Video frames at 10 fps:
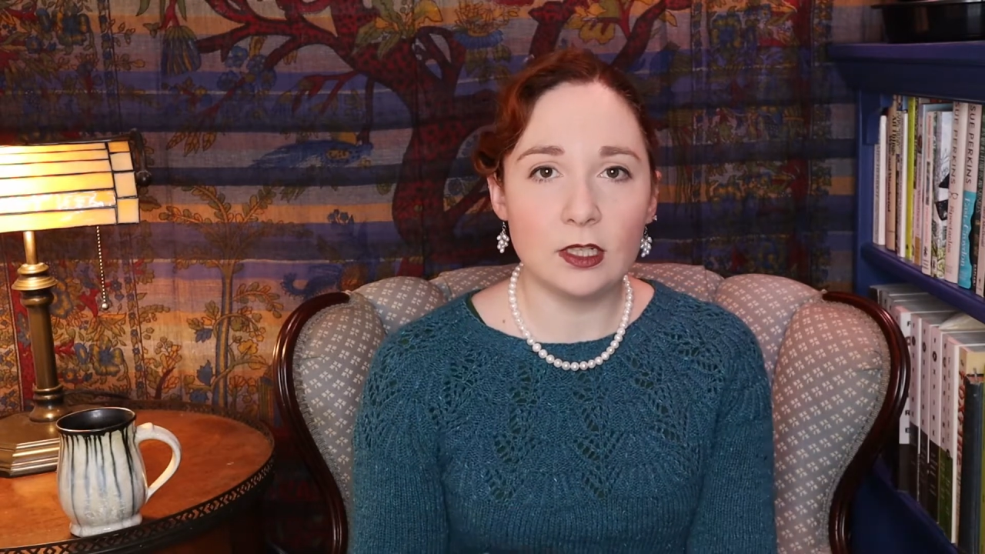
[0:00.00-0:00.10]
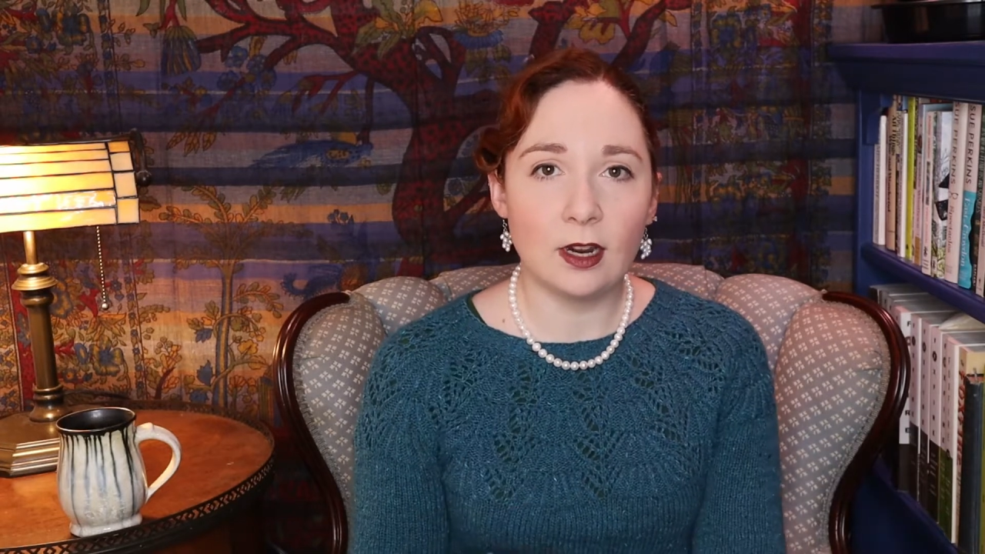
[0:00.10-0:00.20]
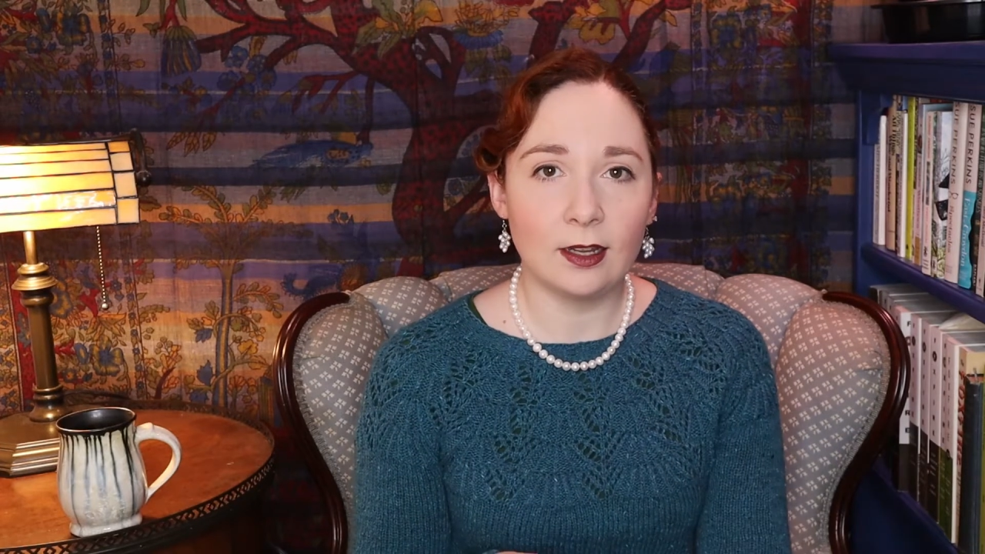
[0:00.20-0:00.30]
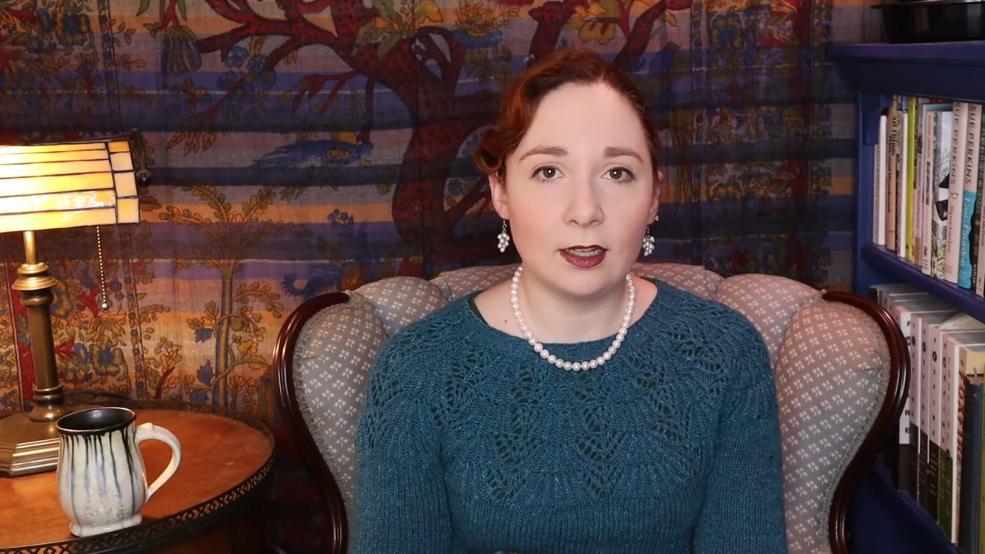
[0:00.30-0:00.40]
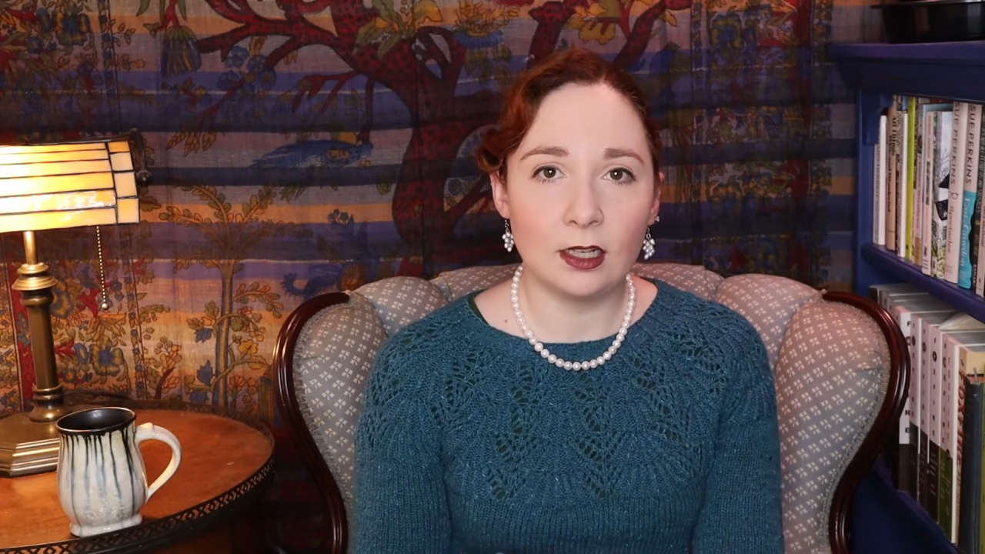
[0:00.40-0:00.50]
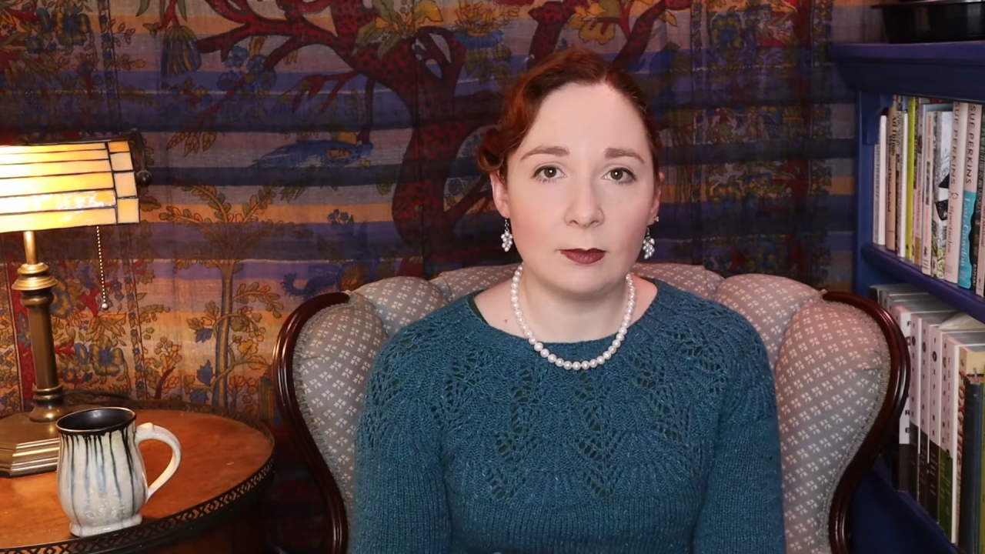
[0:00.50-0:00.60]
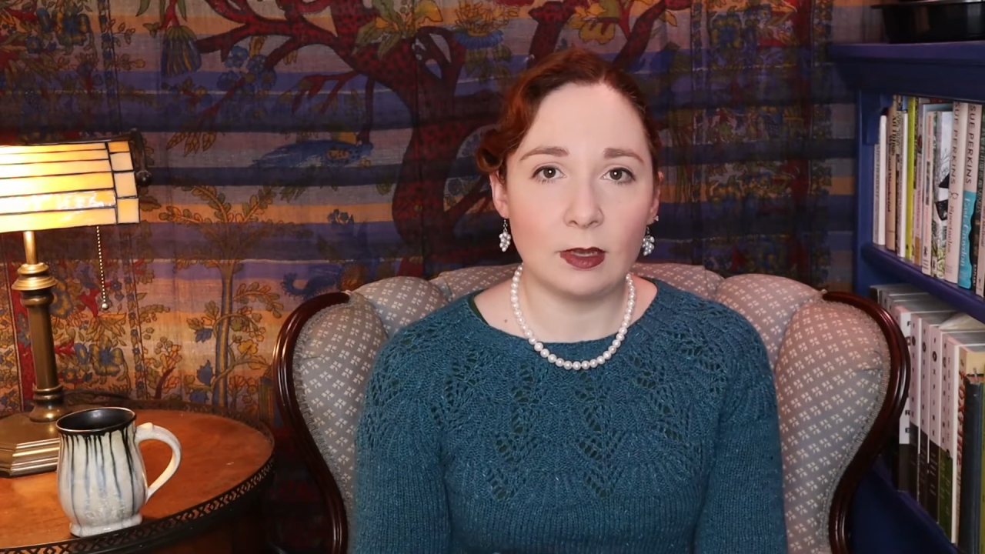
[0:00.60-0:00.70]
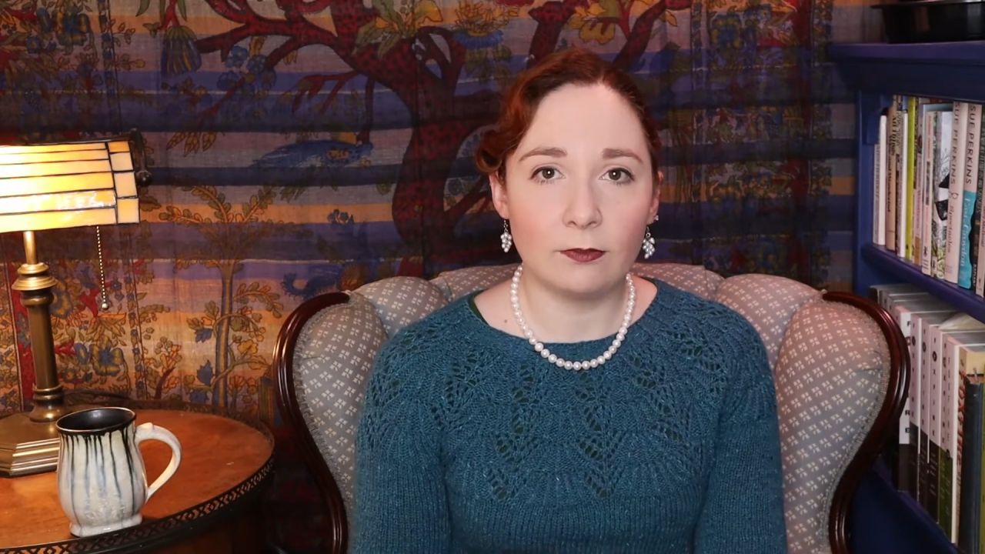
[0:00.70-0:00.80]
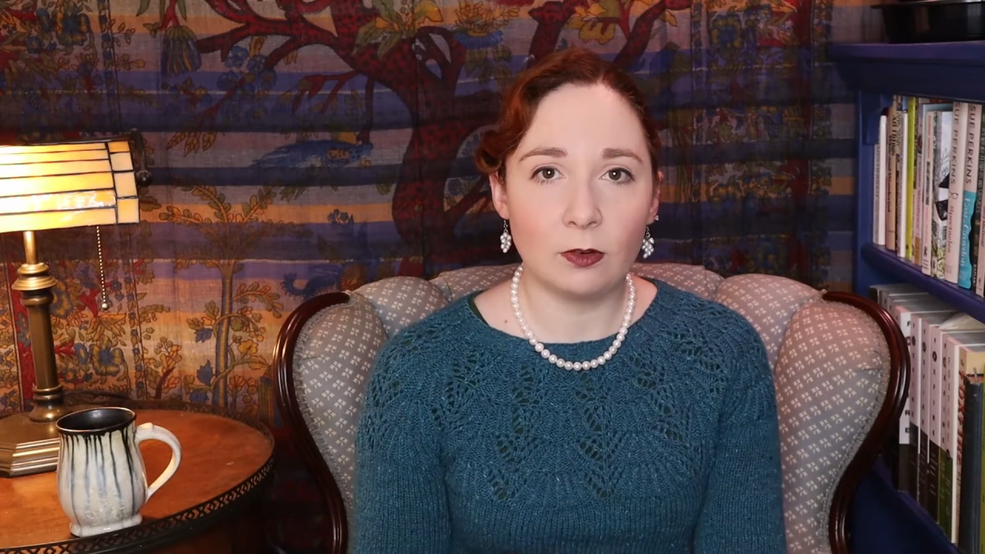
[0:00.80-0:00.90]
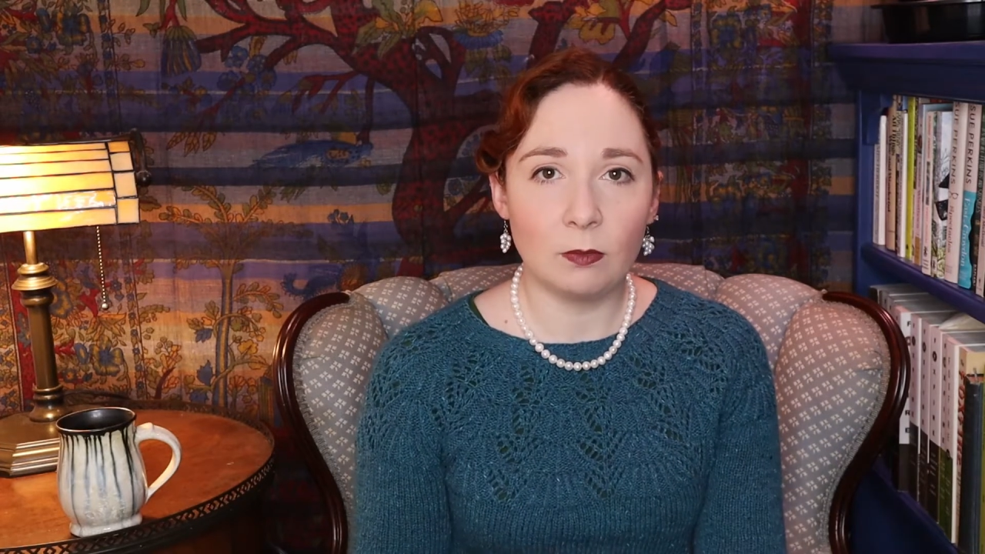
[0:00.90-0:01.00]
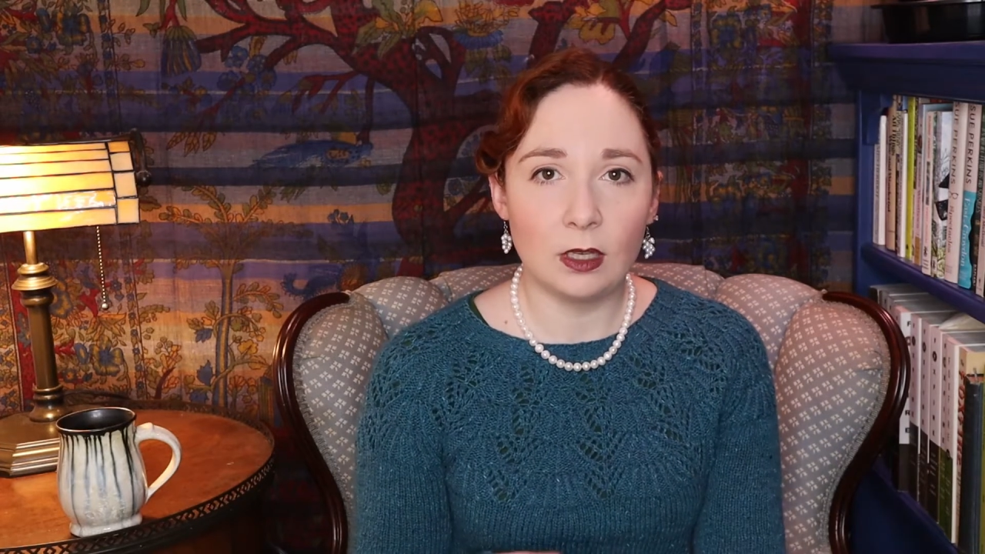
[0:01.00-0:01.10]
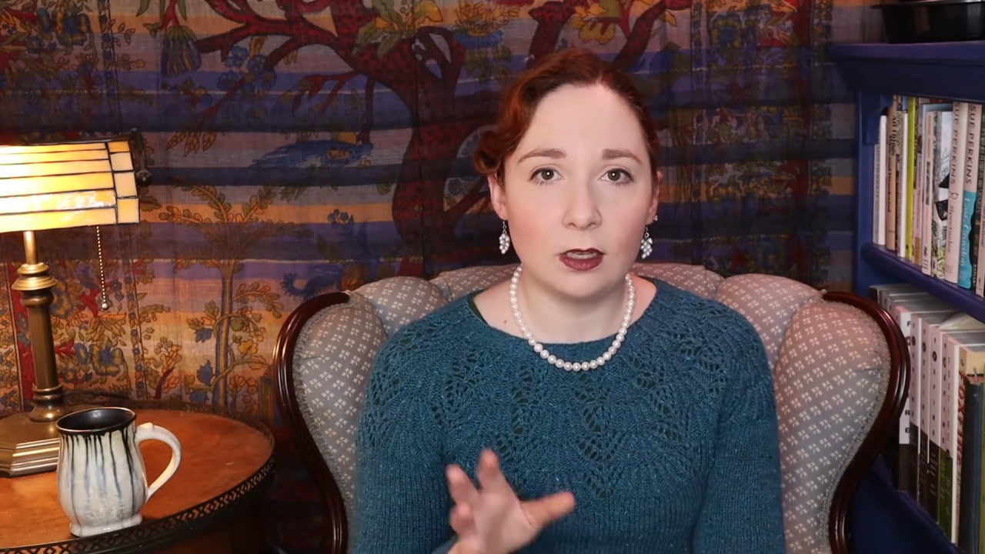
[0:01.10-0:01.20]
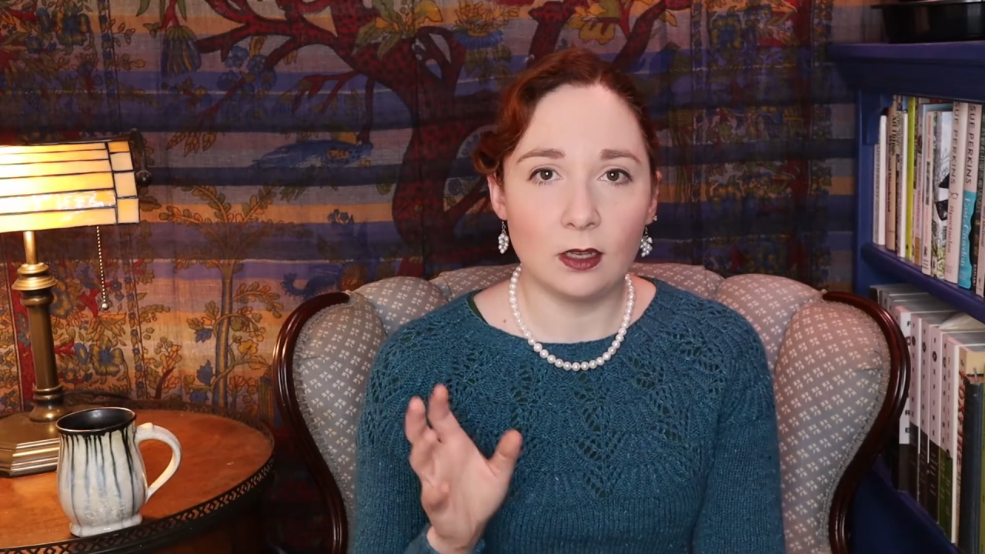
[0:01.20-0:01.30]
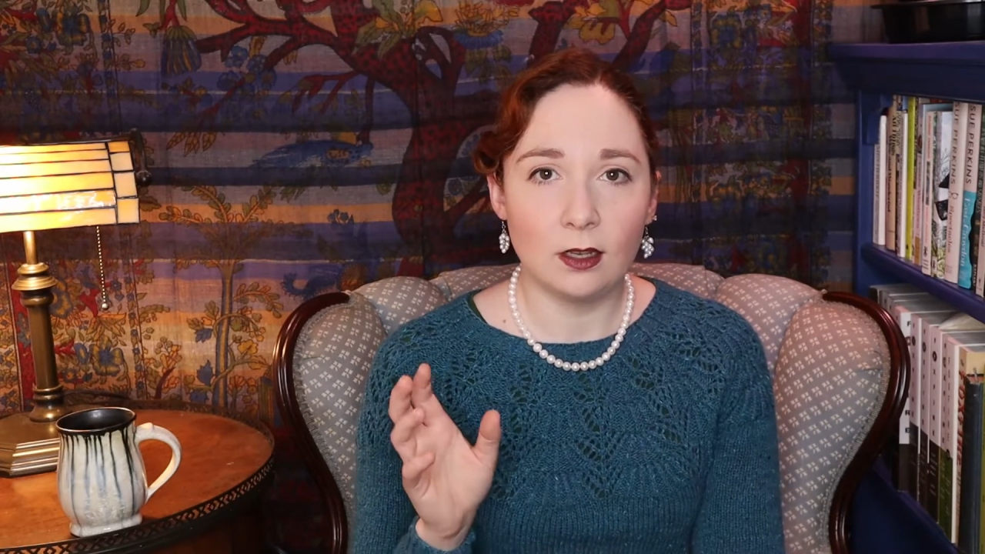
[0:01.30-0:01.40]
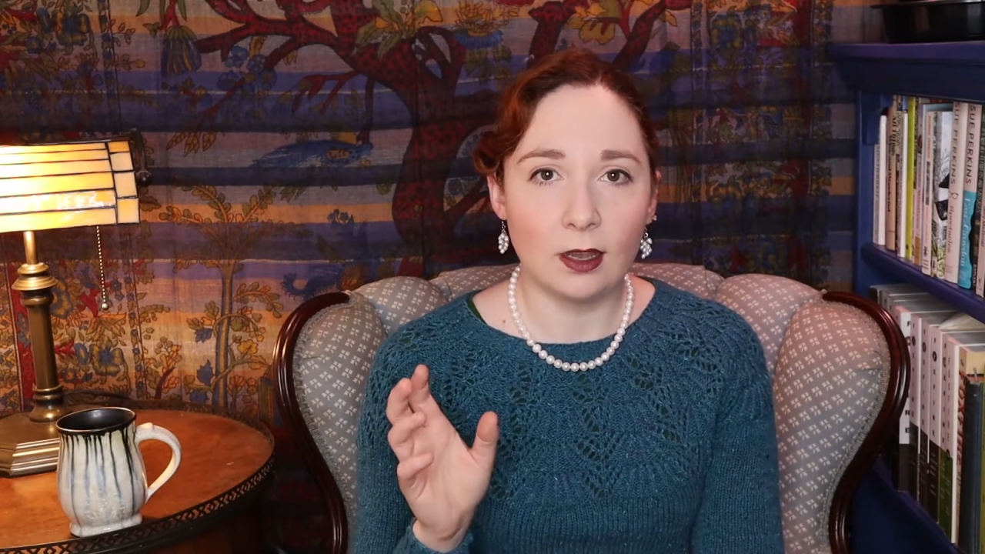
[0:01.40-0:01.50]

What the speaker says: not get an email from me